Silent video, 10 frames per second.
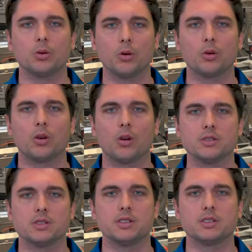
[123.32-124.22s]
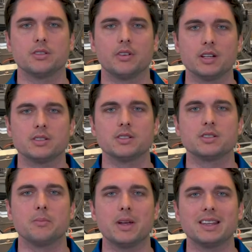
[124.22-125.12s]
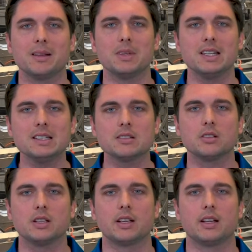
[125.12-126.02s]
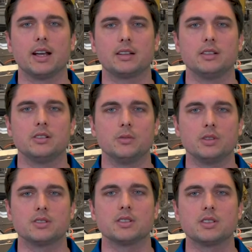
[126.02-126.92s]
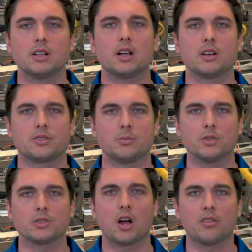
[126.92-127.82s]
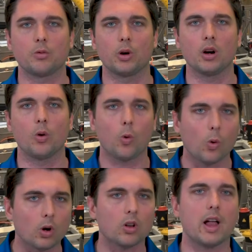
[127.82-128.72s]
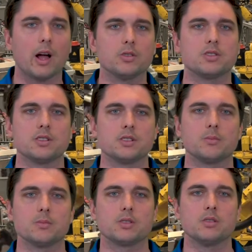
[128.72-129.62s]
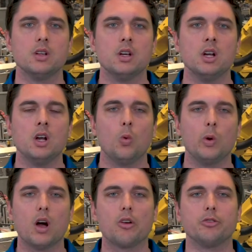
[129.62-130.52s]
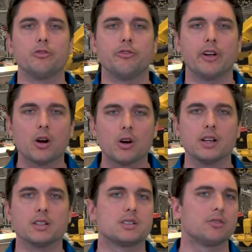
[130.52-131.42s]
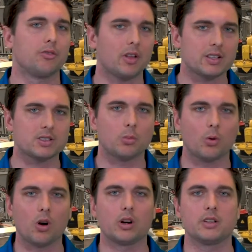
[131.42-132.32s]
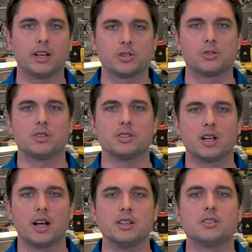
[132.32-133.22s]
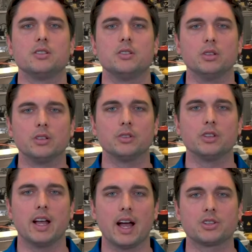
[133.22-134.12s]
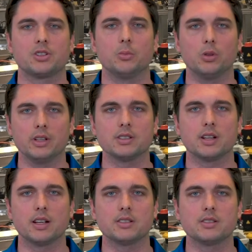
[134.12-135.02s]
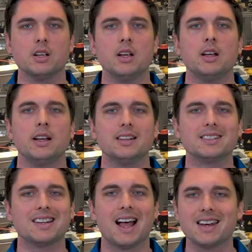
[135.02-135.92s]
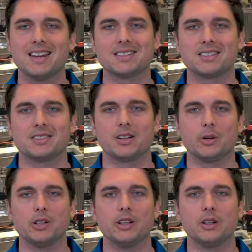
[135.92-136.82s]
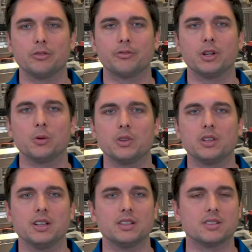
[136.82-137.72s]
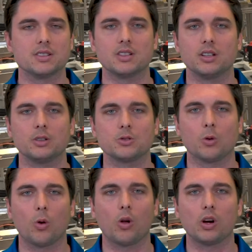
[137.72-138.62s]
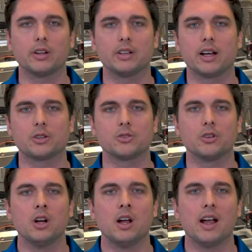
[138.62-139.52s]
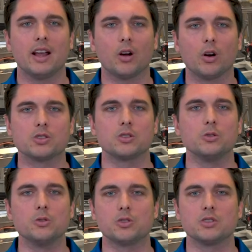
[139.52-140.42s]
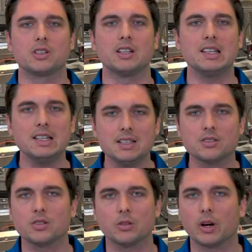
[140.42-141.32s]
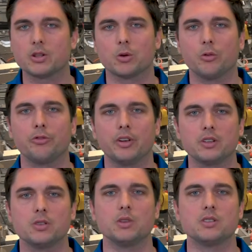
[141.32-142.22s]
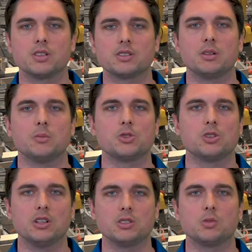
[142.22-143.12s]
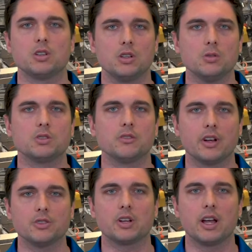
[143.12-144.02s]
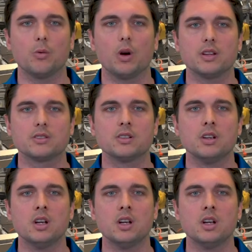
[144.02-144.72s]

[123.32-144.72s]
protocols in its devices to make them easily connect into existing customer software or cloud systems. We offer various flexible architecture designs to deliver the actionable insights. It is not necessary to interfere with the existing control architecture, and our solutions can easily retrofit to existing machines with the use of edge gateways.